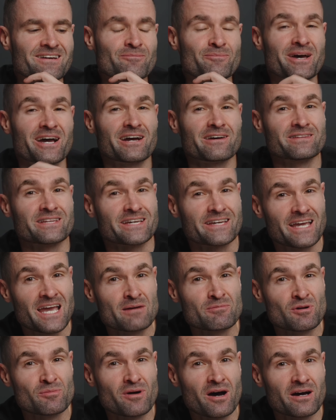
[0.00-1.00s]
Back on the
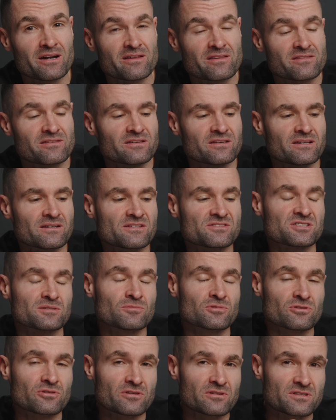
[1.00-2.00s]
camera body thing,
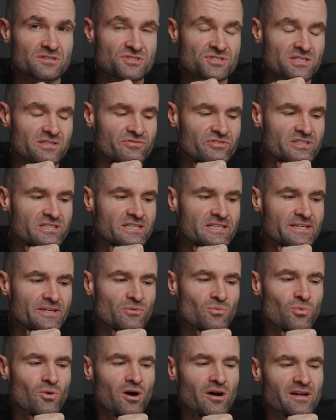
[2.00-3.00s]
similar to the
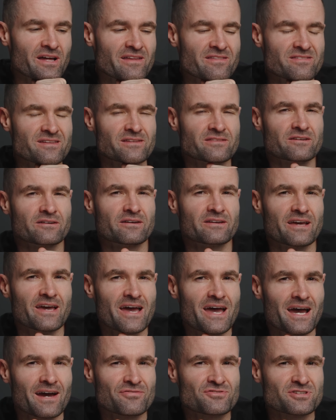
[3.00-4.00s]
ZV-E1, I think they're gonna
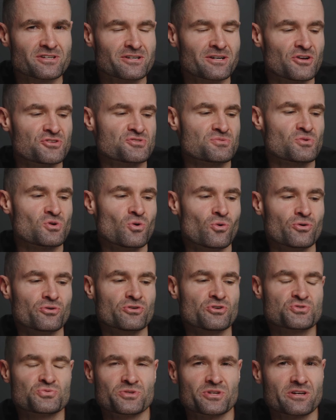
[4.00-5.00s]
have to cut some
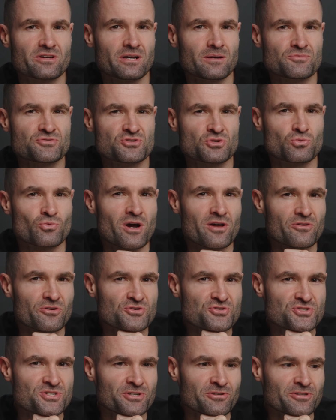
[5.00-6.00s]
corners when it comes to weather
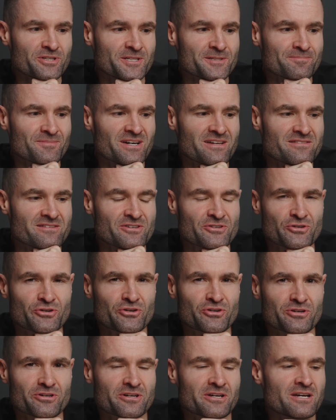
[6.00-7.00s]
sealing. I think you're
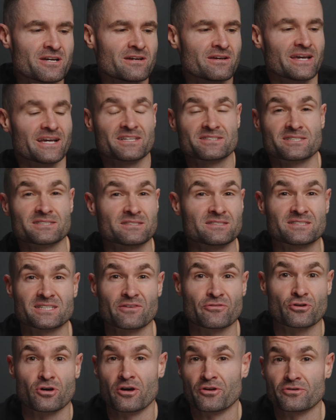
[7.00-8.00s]
gonna,
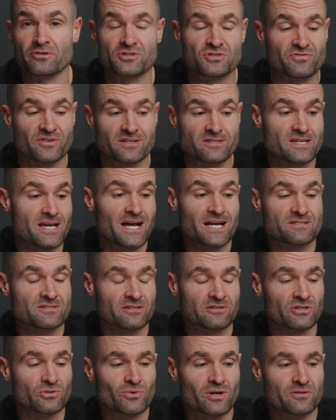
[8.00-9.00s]
A6700 is
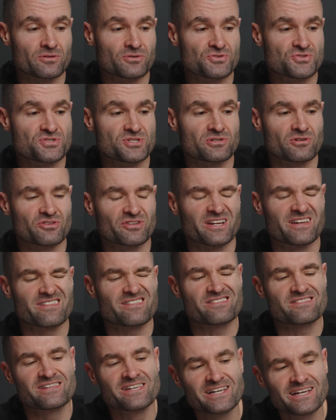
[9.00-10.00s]
fantastically weather sealed, and I
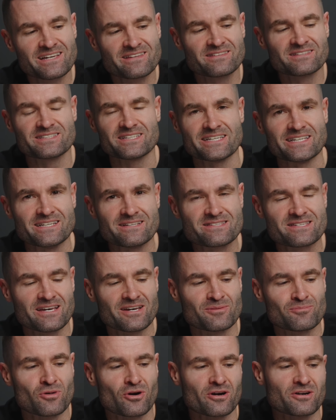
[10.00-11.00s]
think the
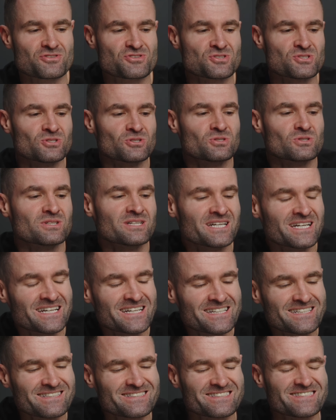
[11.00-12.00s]
E10 Mark II
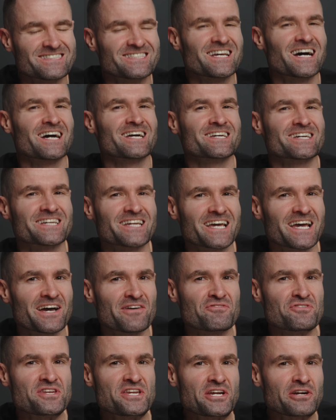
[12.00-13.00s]
is not gonna
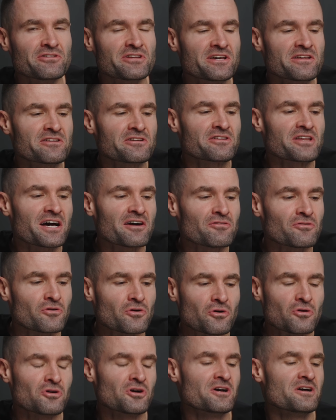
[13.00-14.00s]
have nearly the
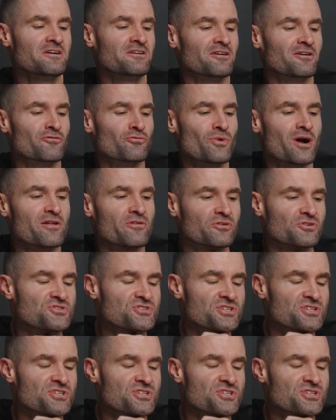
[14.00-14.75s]
level of weather